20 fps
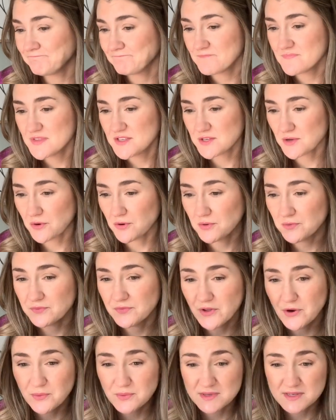so
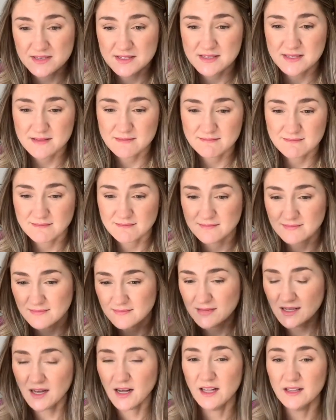there was
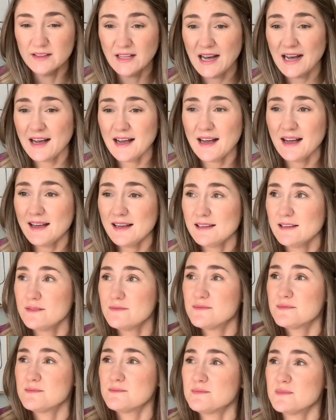a lot of
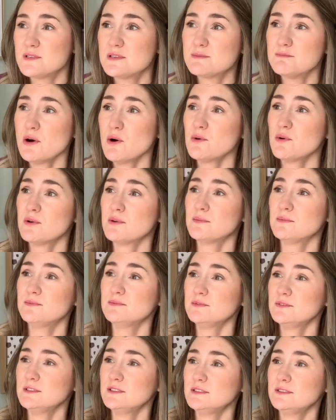smoke
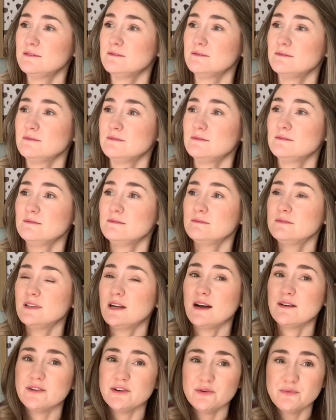
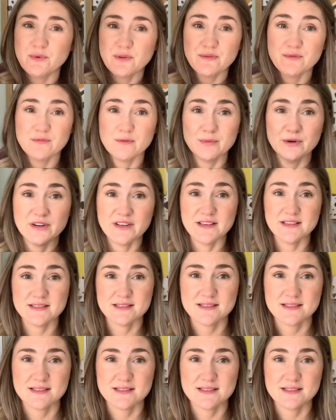covered with Febreze.